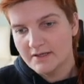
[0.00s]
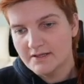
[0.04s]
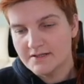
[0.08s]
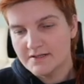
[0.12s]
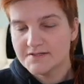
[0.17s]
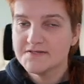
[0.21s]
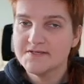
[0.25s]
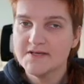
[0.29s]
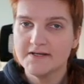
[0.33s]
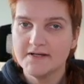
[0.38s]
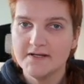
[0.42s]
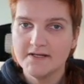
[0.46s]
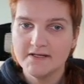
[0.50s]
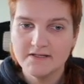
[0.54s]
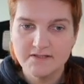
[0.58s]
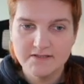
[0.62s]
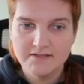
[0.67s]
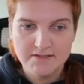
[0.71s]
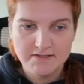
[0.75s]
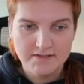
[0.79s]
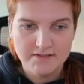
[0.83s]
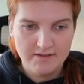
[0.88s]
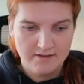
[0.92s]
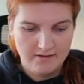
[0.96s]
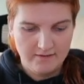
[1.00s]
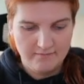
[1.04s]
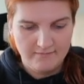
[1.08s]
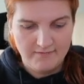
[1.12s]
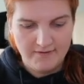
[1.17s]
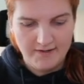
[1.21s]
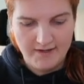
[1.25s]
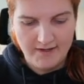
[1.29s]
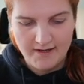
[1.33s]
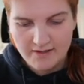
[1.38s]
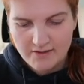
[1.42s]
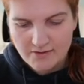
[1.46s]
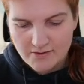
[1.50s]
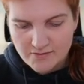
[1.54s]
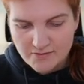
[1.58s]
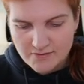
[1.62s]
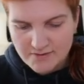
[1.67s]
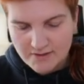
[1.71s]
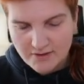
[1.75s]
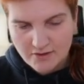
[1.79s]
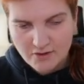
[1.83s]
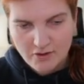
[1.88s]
settings via using